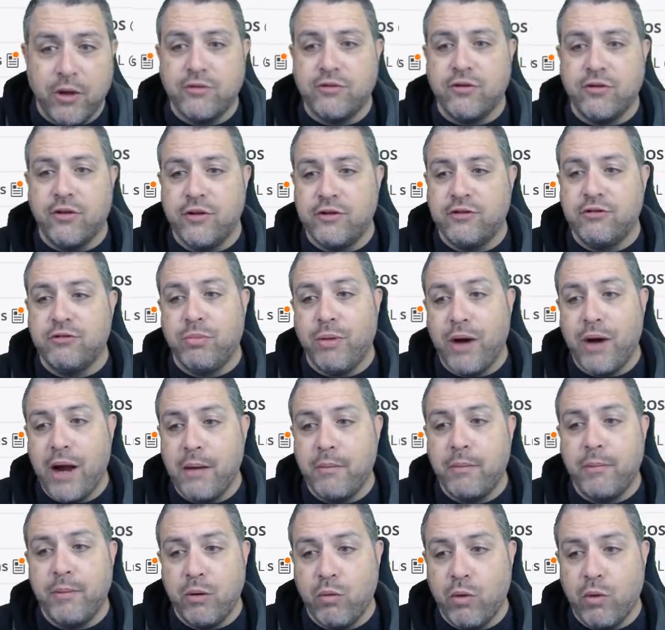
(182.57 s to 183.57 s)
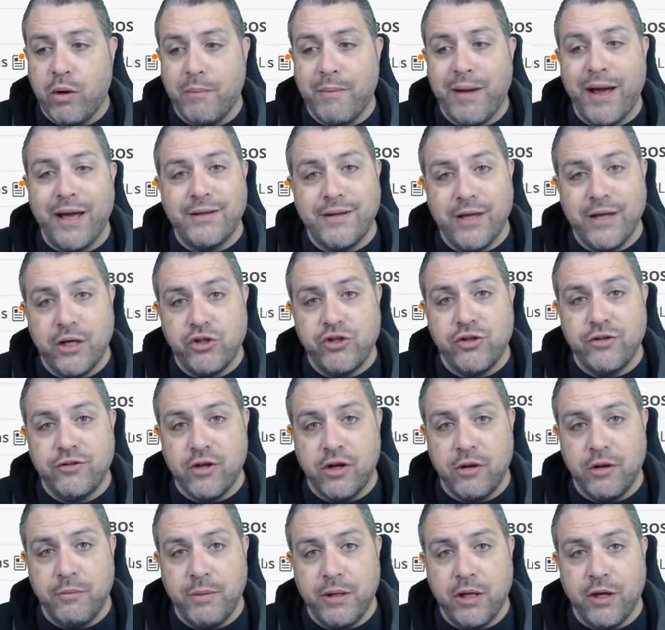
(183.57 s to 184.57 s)
So this is probably where my attention is
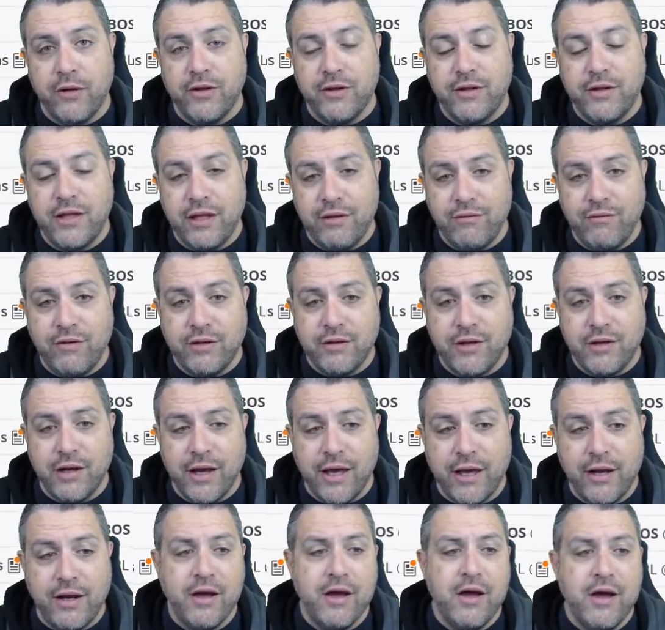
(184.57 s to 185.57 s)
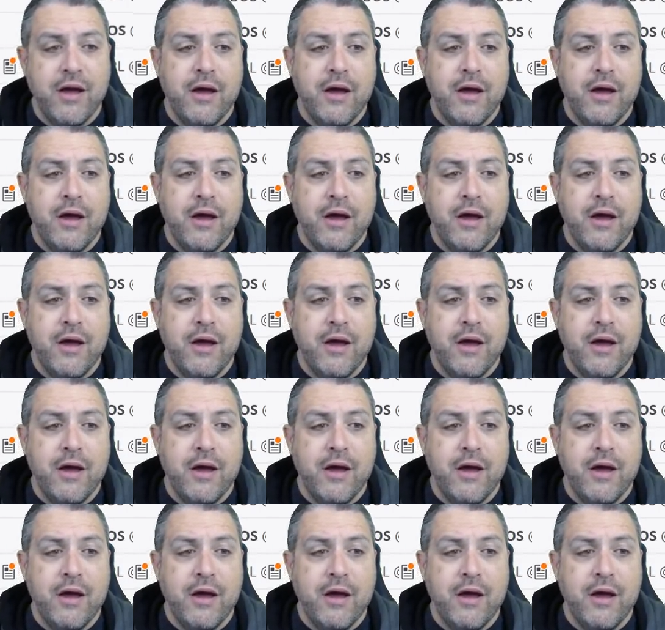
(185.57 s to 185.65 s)
going to be on the T V tonight.